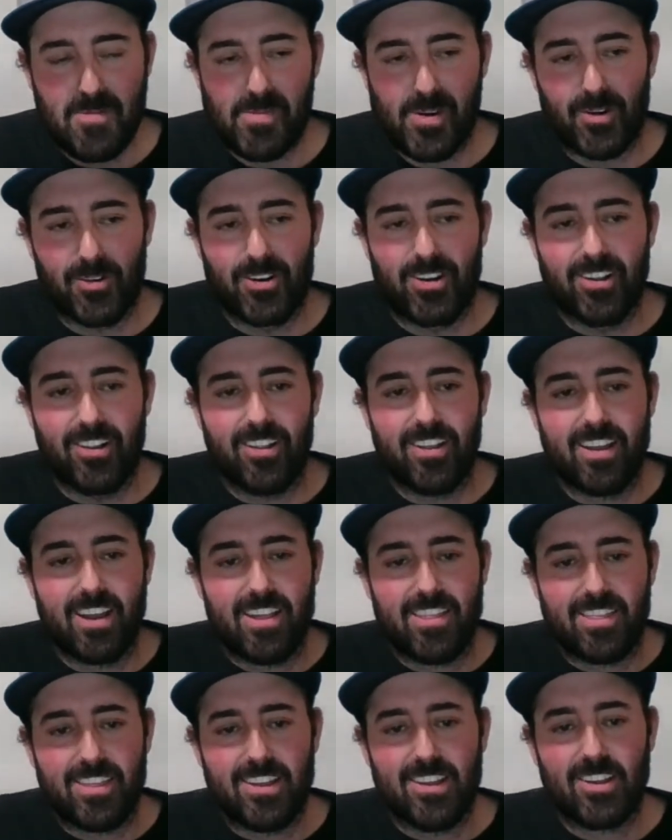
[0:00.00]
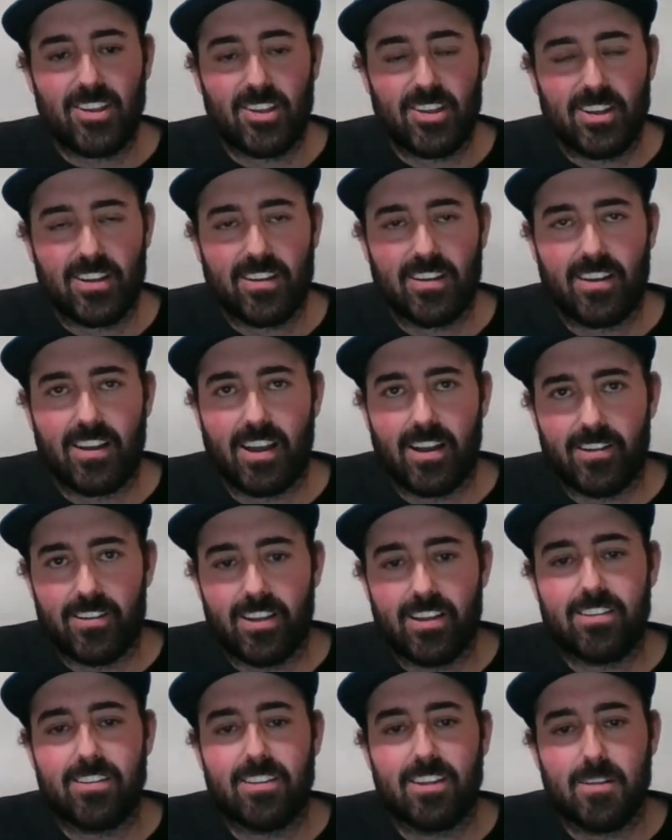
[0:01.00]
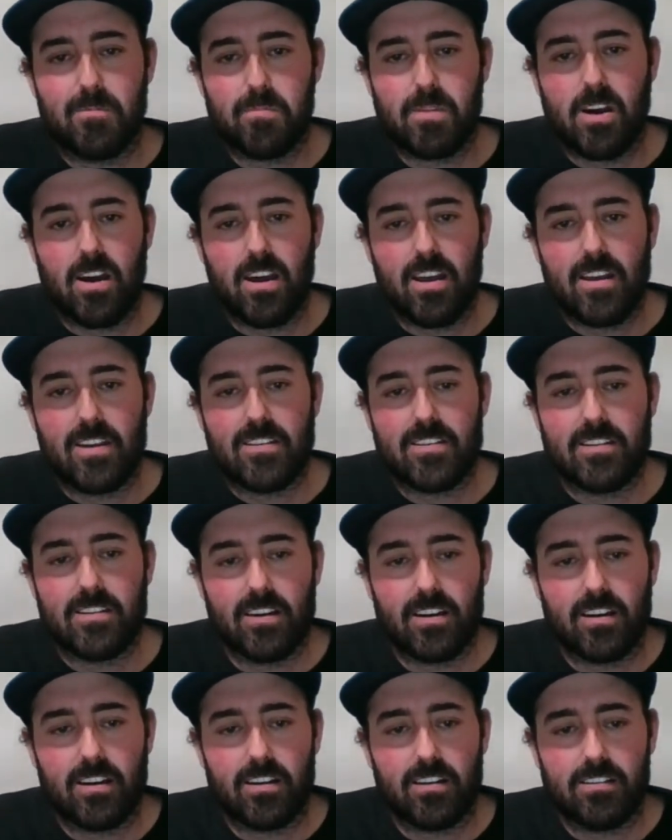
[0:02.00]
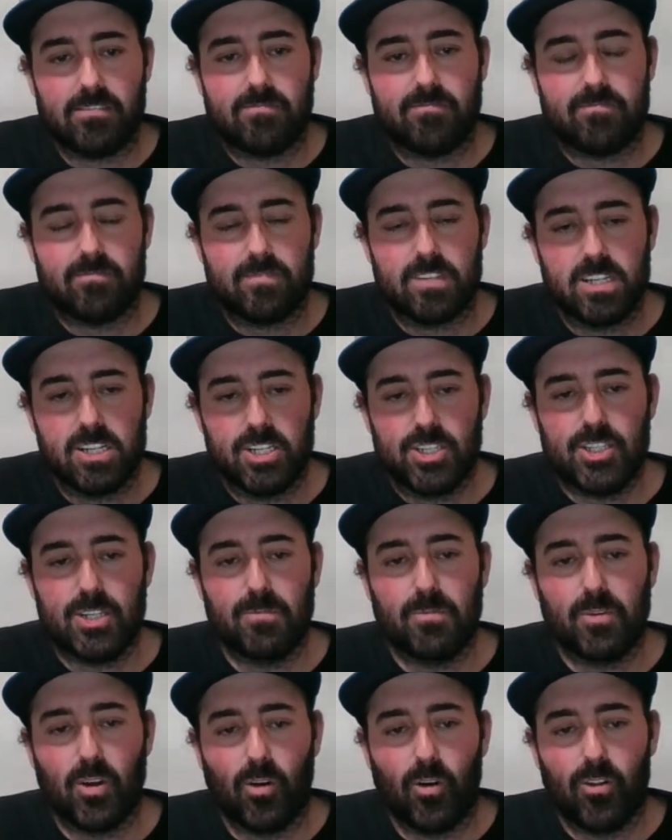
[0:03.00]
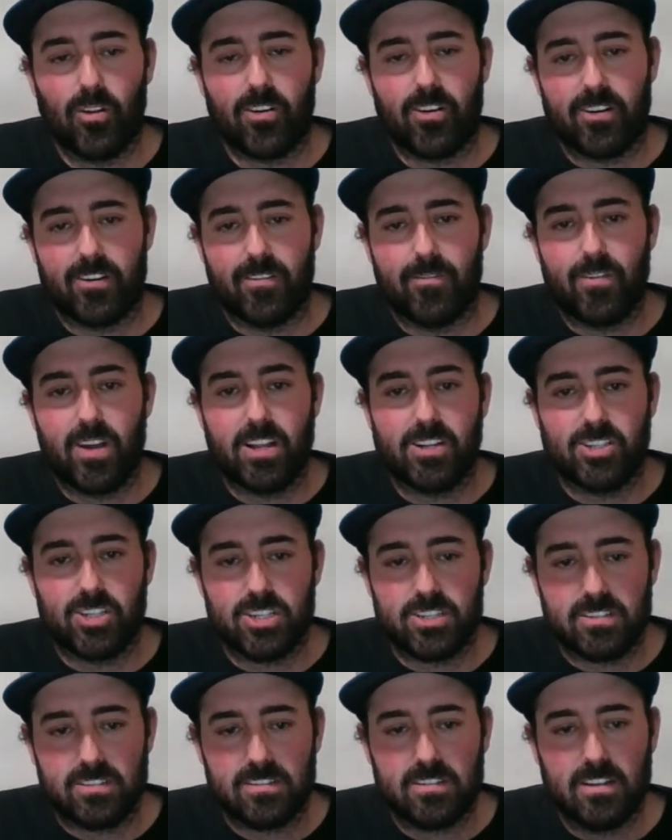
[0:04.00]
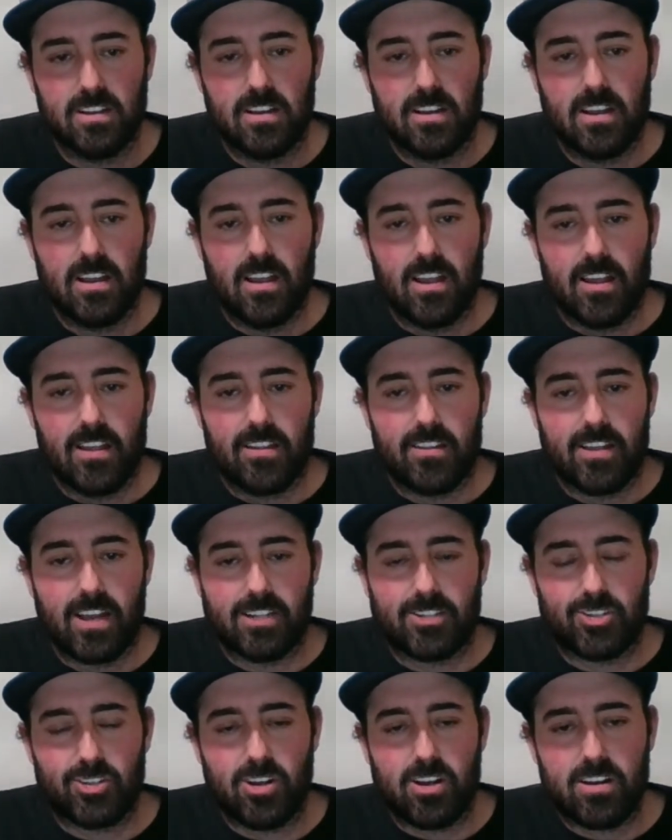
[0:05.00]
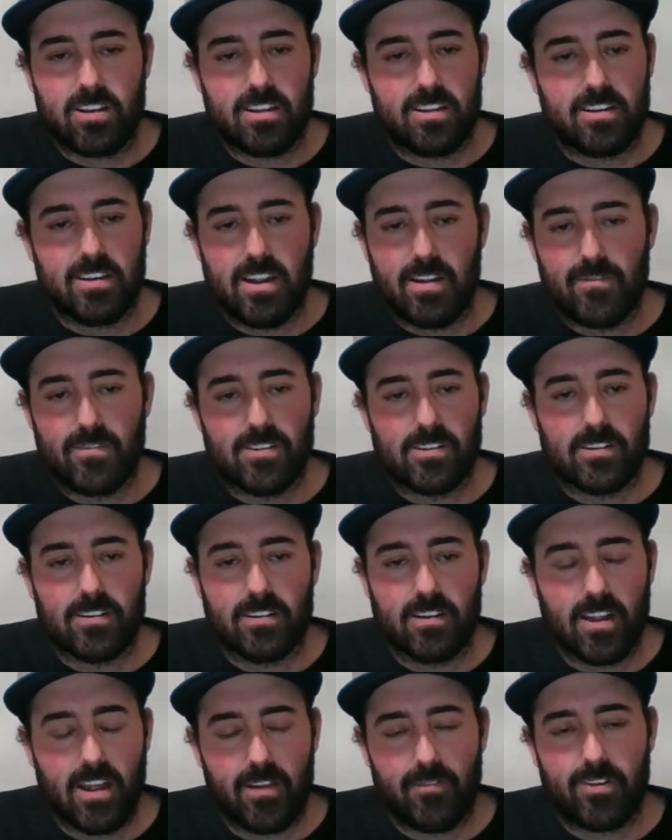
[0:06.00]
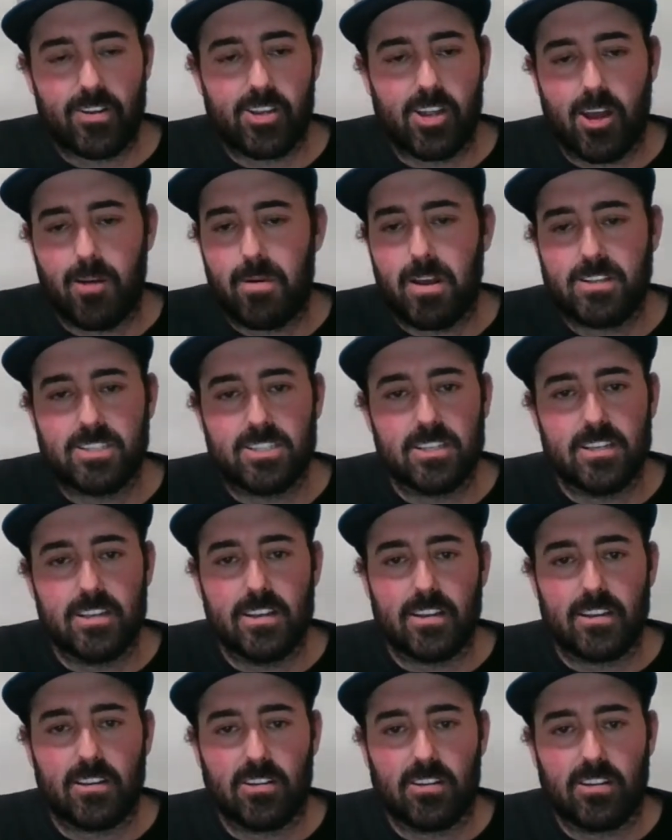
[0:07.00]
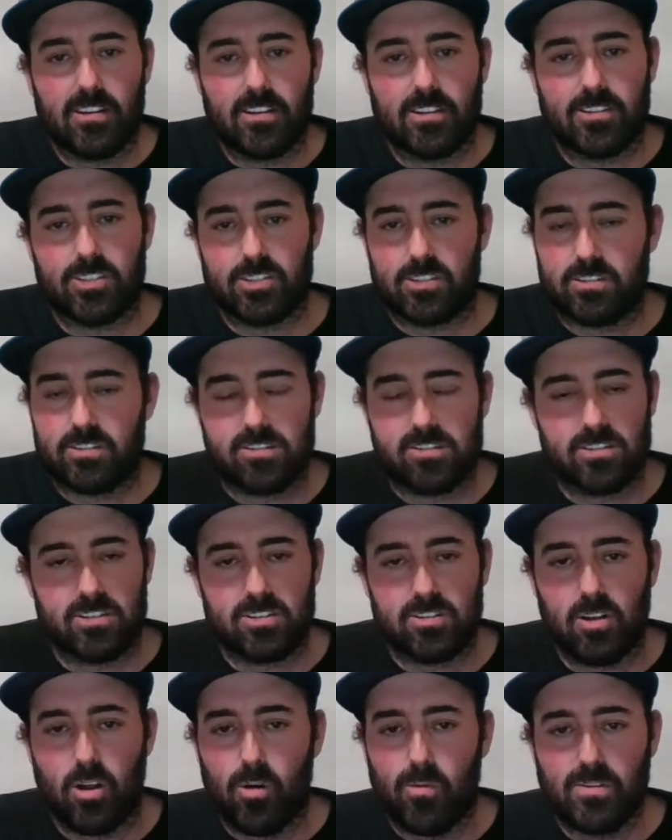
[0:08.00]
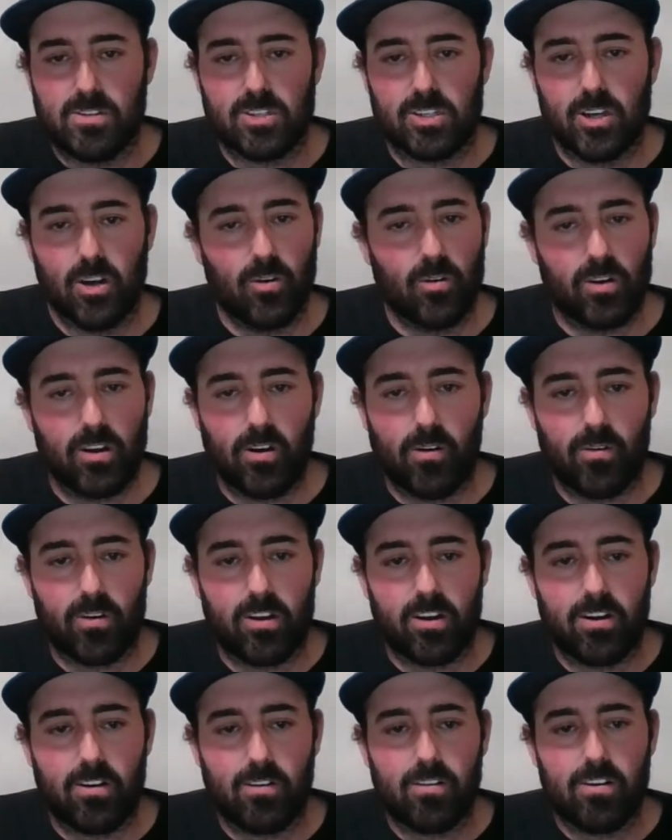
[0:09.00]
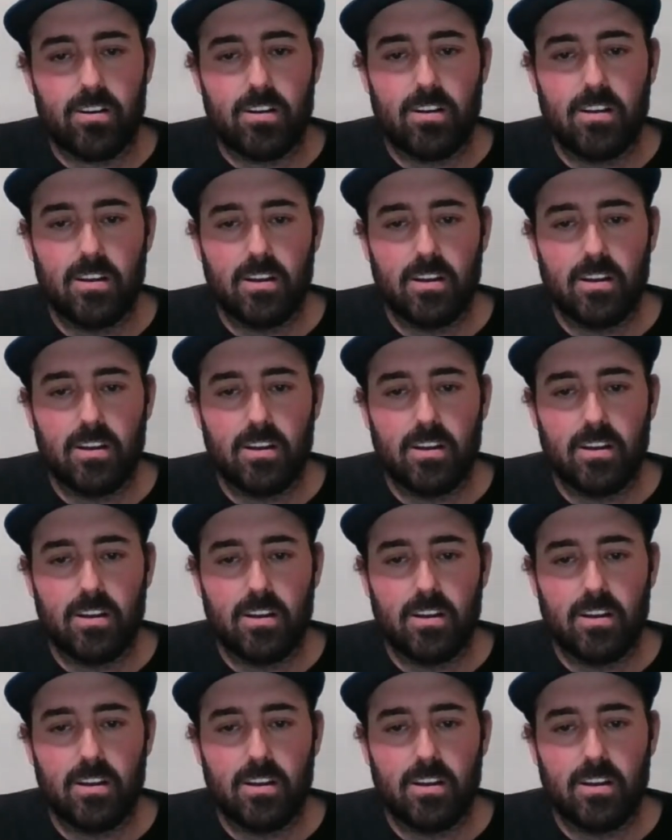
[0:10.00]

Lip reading: But really, I think I'd like to get behind Jim Kohler and Avengers. That truck, every time I see it, it's just always go, go, go.